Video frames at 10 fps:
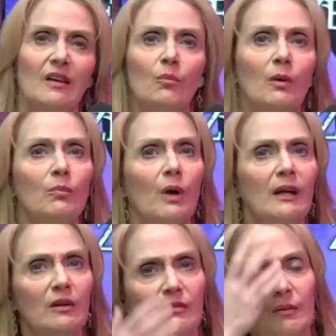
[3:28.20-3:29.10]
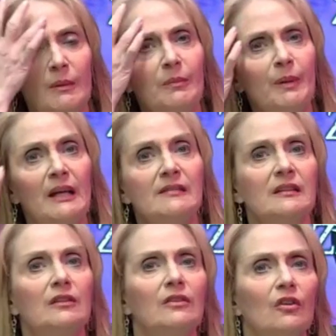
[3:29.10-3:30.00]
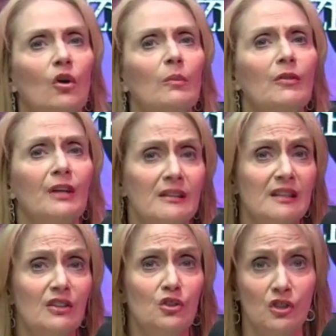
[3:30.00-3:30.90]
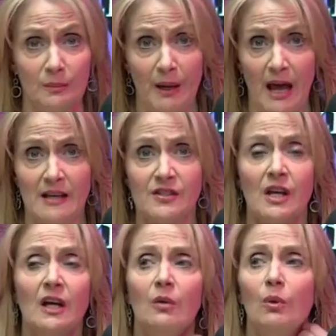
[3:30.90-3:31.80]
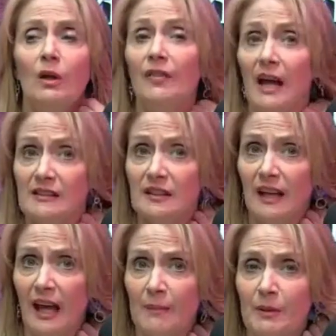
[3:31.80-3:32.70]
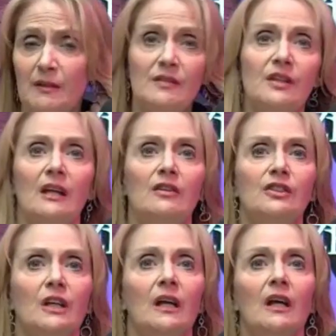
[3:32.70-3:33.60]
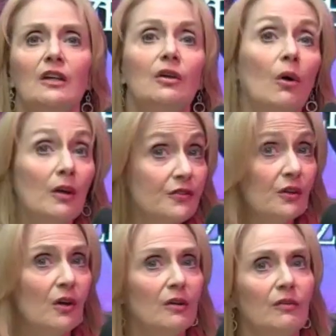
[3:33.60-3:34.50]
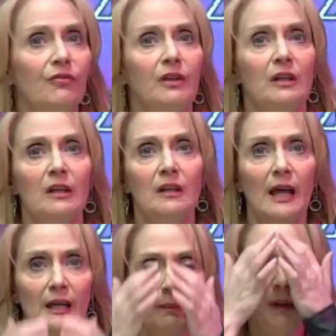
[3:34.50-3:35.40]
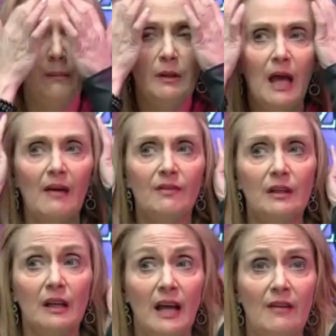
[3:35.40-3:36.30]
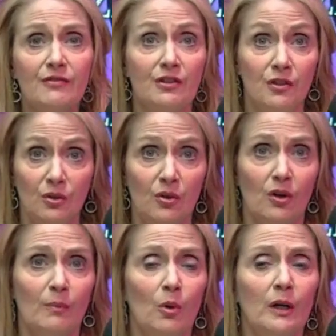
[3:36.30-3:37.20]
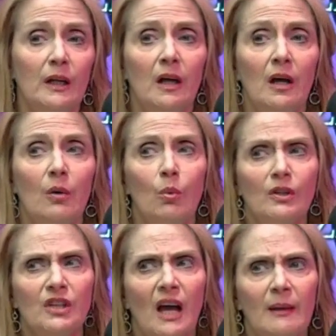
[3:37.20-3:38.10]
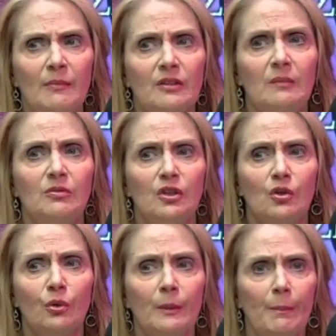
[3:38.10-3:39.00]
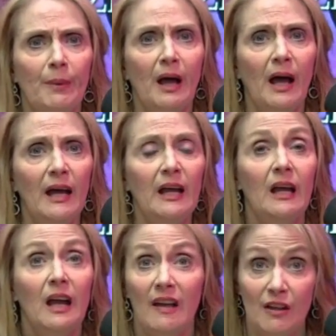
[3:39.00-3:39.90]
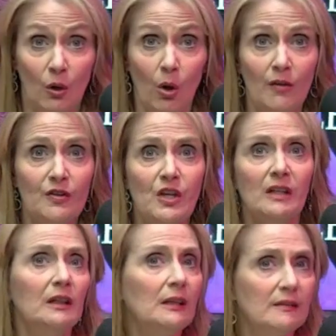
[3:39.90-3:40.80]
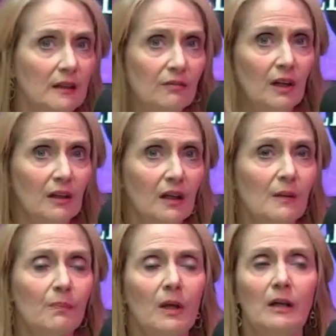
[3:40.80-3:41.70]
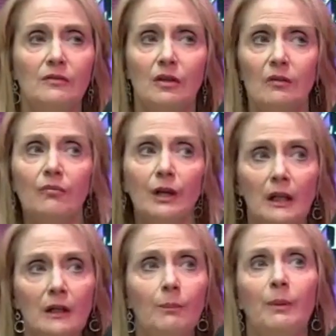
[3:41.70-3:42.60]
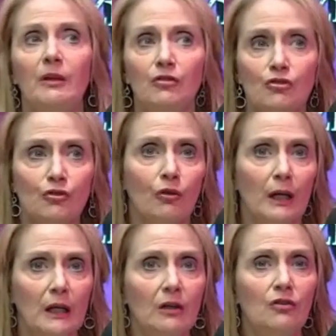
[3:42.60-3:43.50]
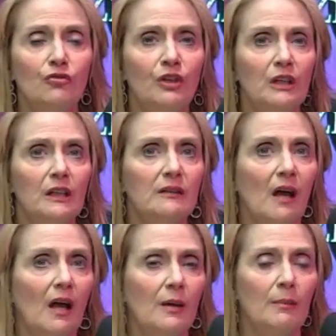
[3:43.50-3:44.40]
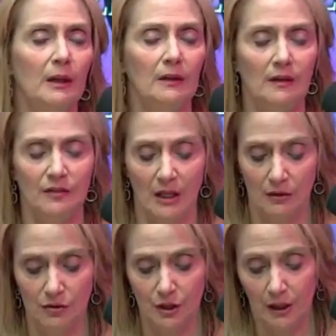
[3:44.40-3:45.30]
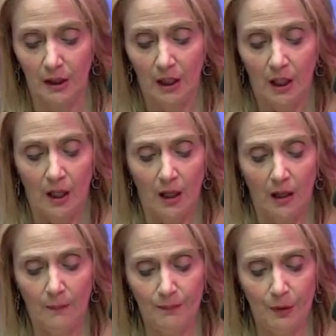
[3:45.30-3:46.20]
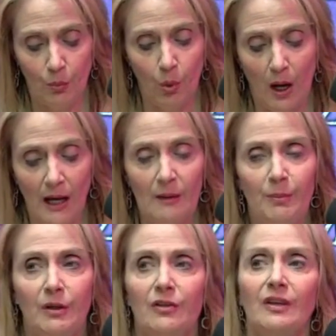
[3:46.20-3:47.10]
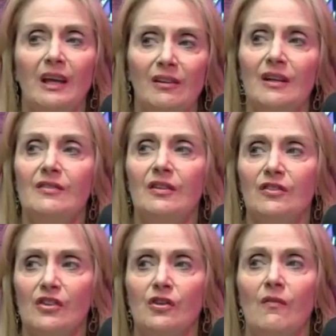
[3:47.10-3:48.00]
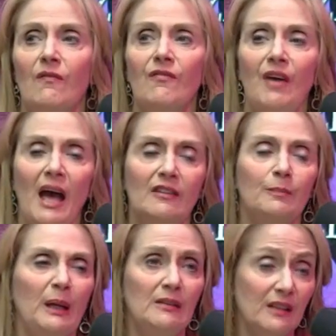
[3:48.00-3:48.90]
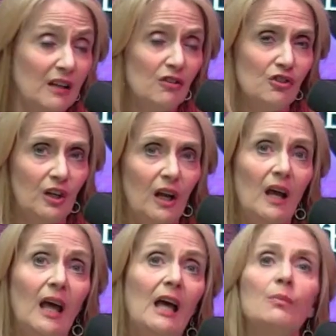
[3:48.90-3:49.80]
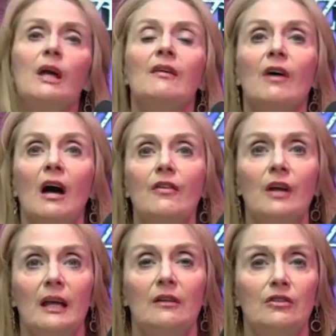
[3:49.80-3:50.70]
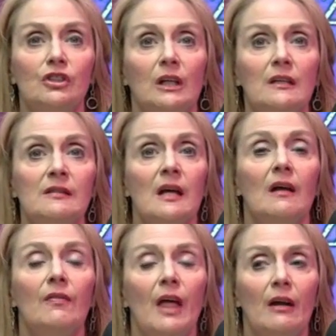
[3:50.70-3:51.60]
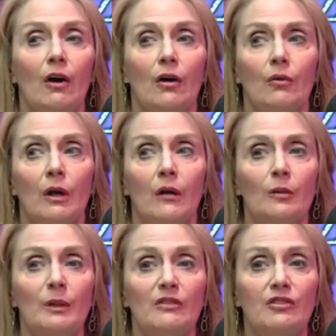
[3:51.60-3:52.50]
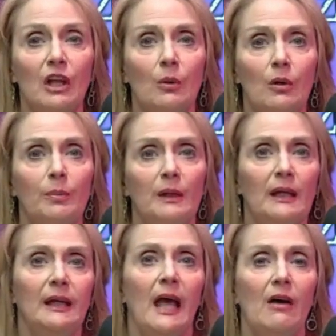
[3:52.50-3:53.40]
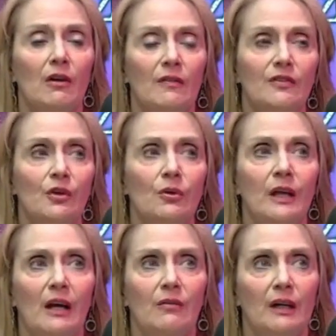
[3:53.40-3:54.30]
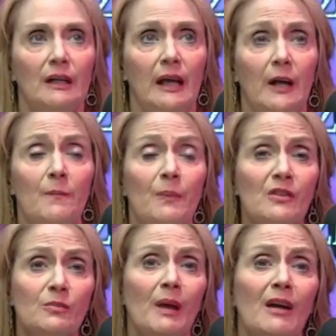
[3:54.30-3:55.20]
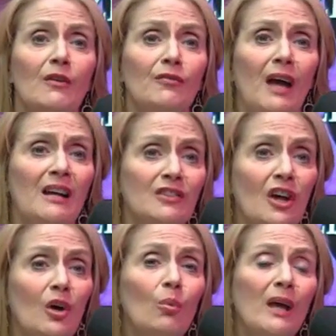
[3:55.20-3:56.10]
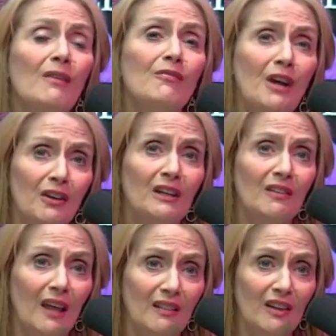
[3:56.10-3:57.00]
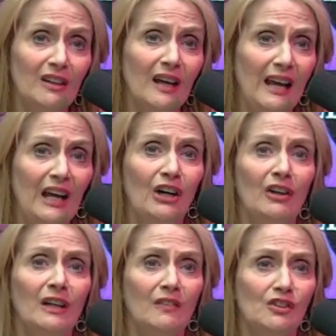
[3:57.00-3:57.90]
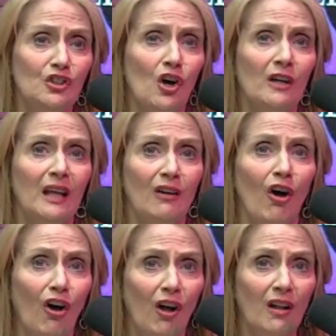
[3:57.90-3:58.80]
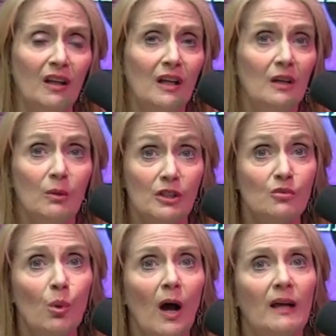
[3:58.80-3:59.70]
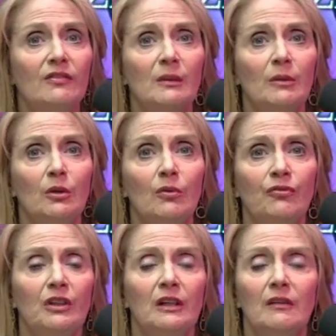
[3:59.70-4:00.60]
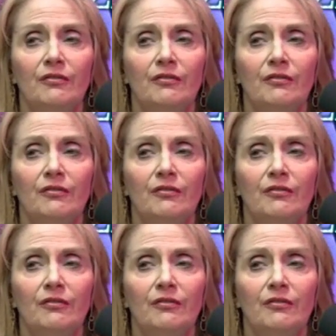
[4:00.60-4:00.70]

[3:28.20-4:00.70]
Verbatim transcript: What I don't even remember passing the normal things that I usually pass. Well, that's going to happen in this energy. You're also going to feel like maybe having an afternoon or a morning where time seems to creep by and then all of a sudden it's evening. It's going to really be strange feeling time in this energy. Um, why? Because Aries is such a fast paced energy. And we have other energies that are a little bit slower playing out on the zodiac right now. As a matter of fact, we have very little air in the chart at all, which is why if some of you are feeling a